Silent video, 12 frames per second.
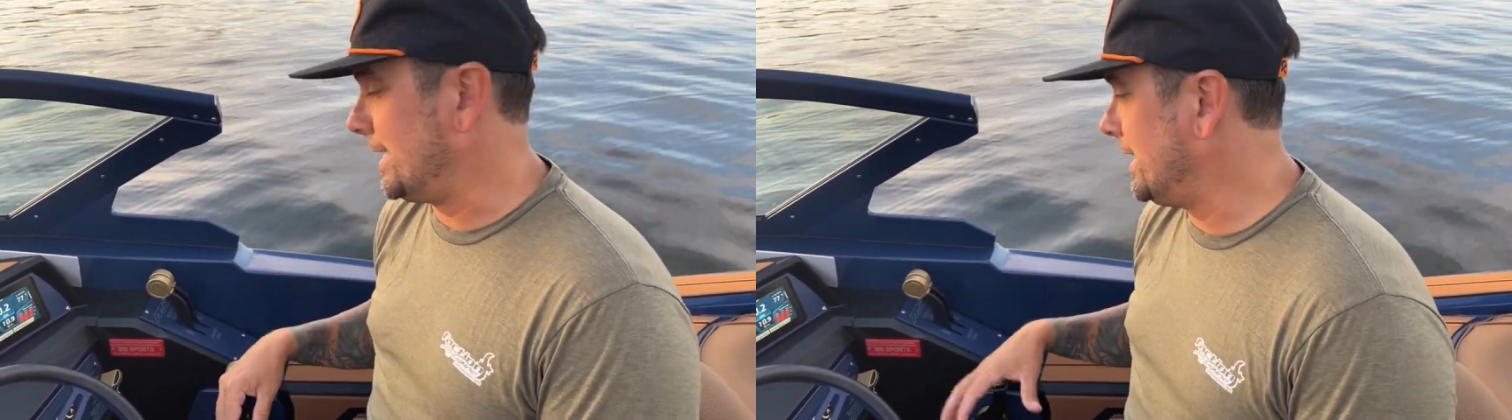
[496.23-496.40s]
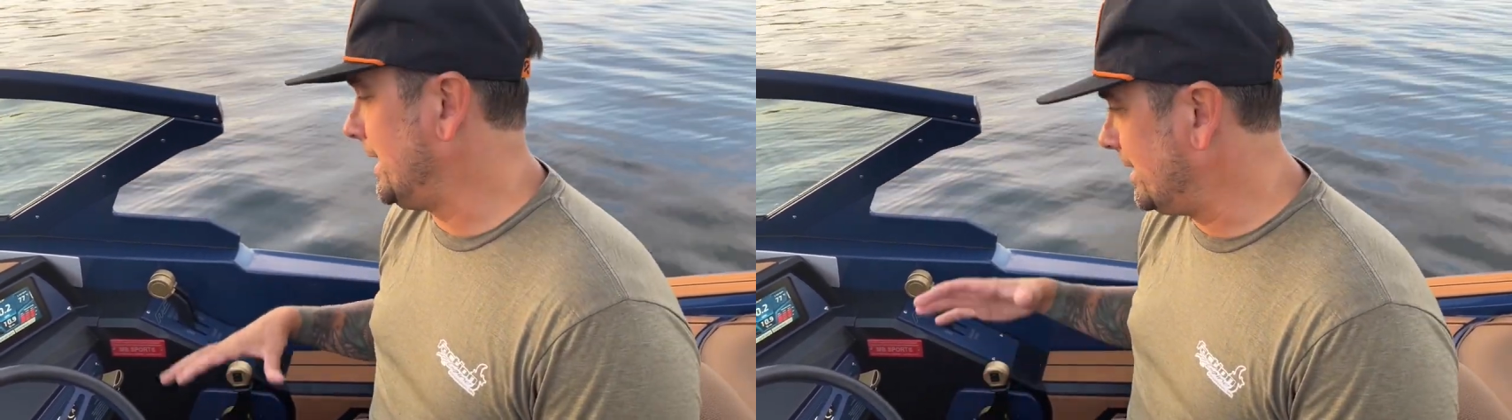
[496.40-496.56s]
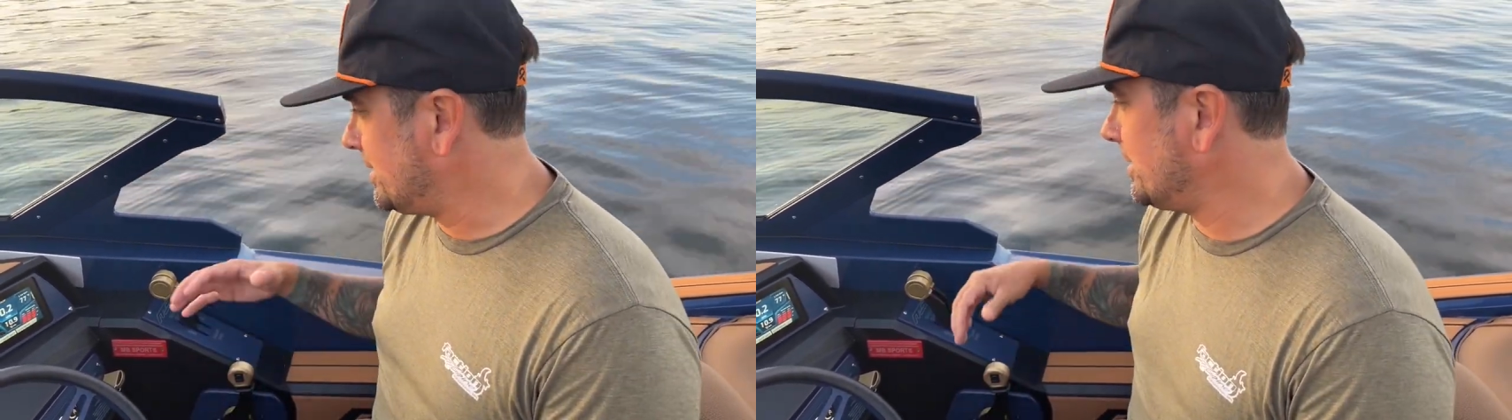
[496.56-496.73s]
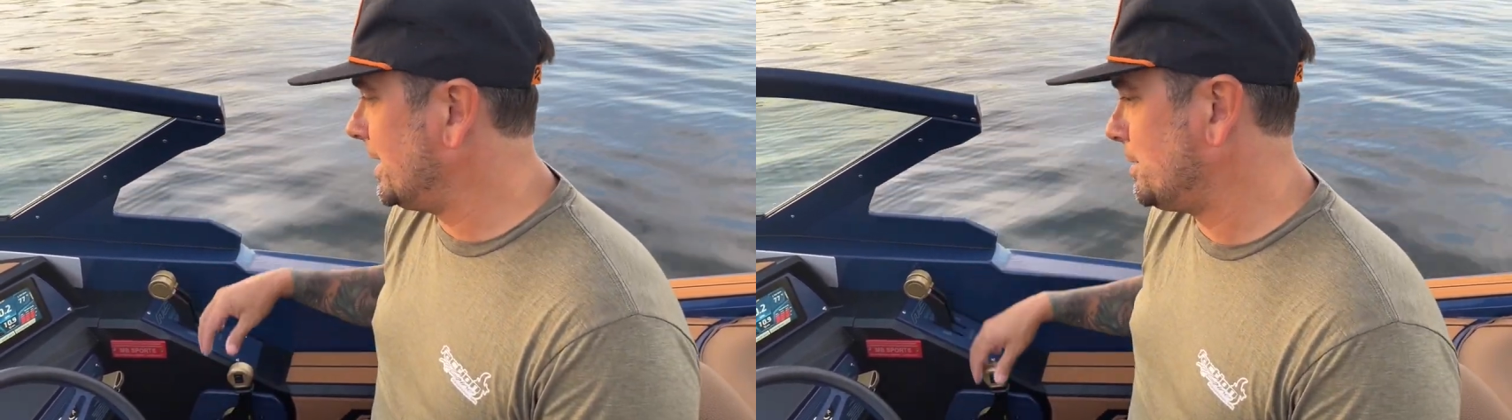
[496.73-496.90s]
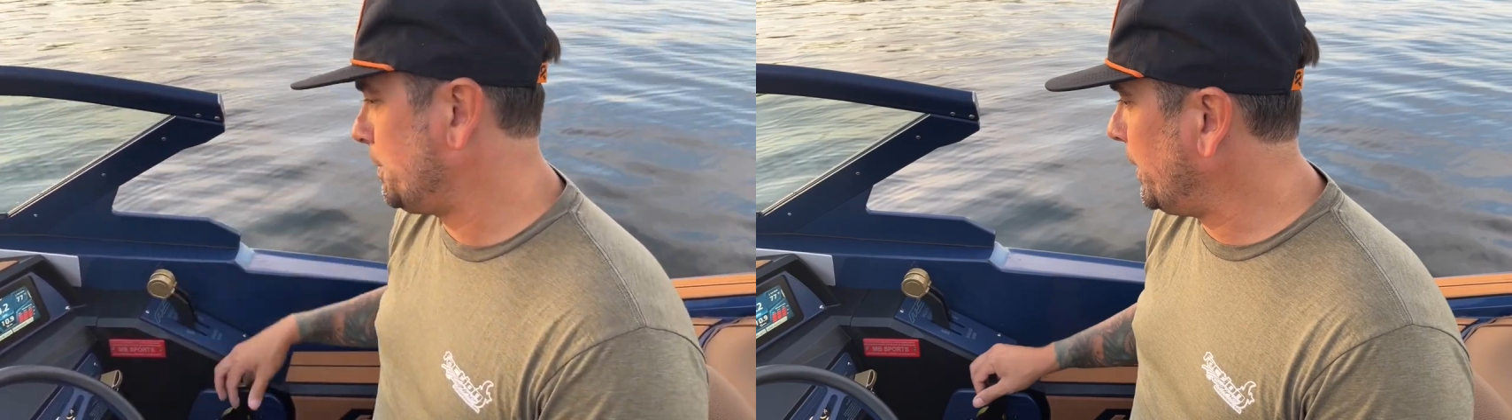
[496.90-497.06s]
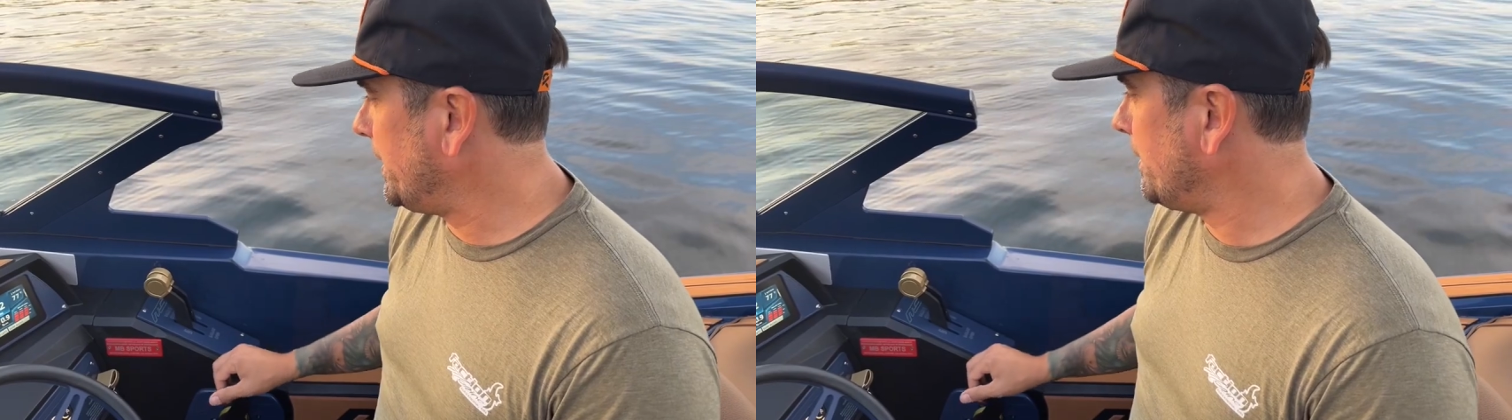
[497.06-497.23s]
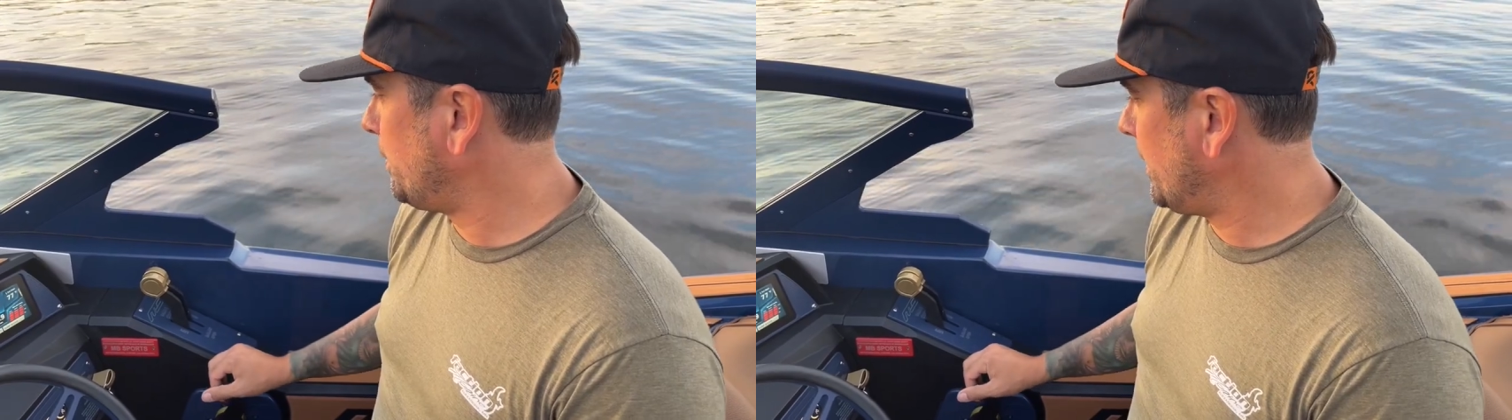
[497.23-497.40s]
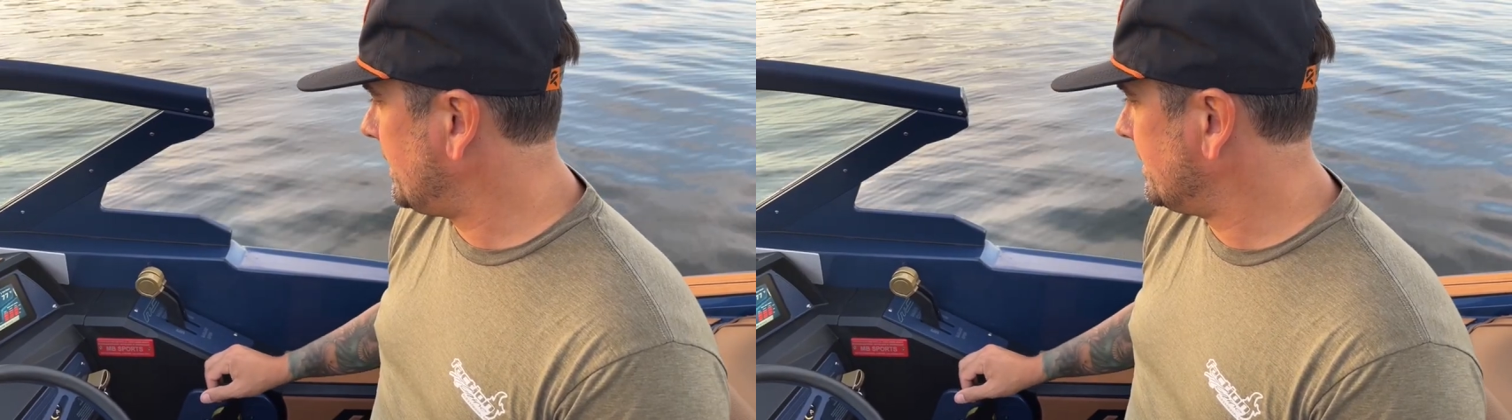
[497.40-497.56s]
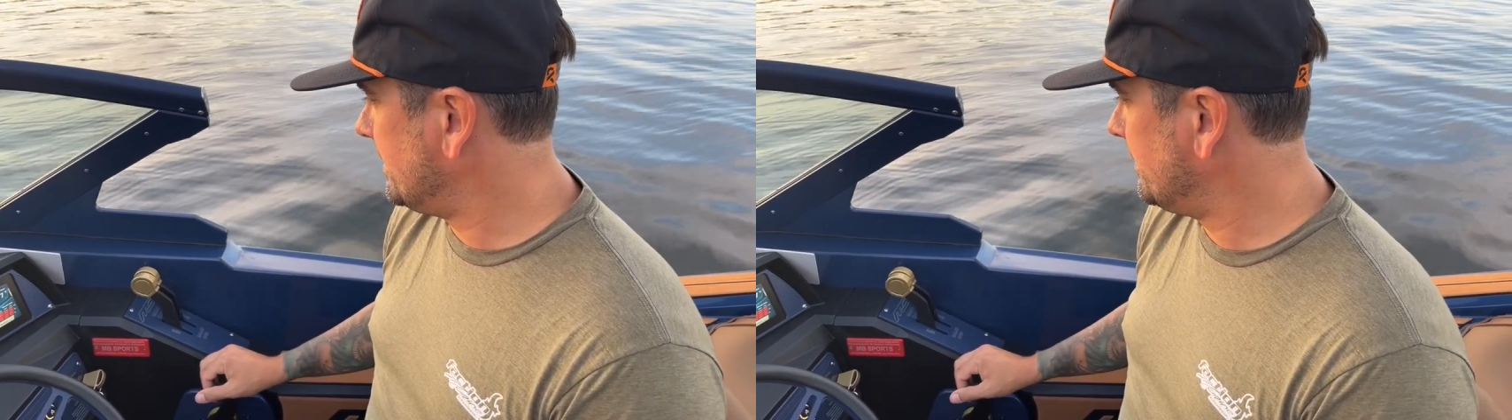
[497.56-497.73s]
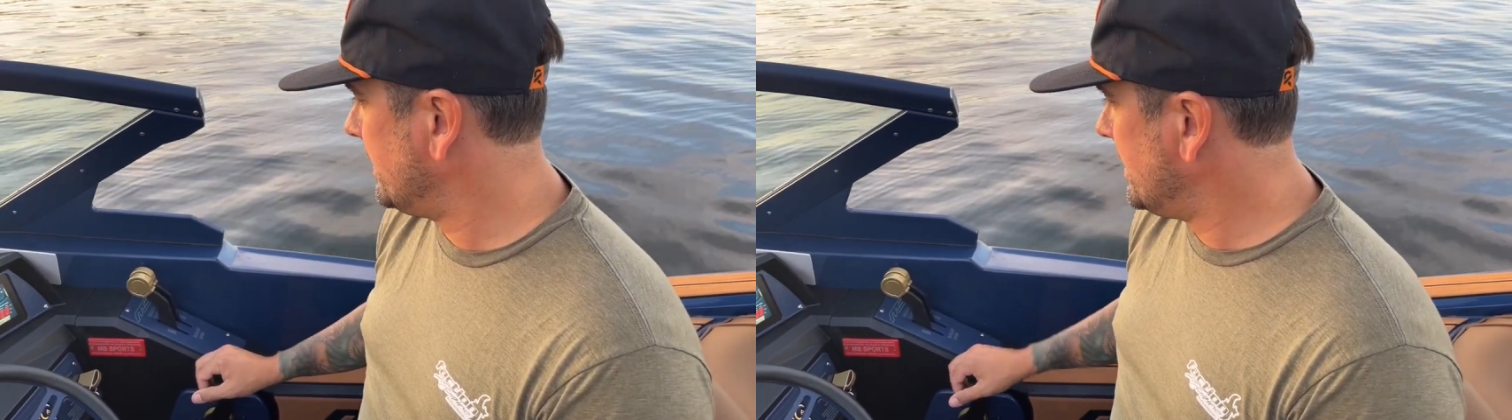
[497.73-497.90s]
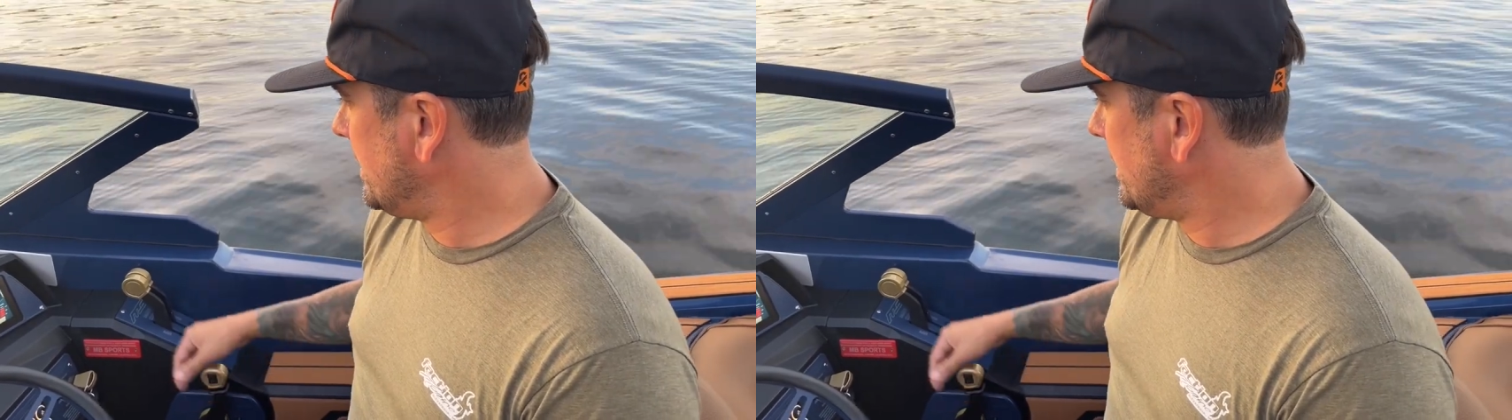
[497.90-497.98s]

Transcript: It, it's it's pretty impressive.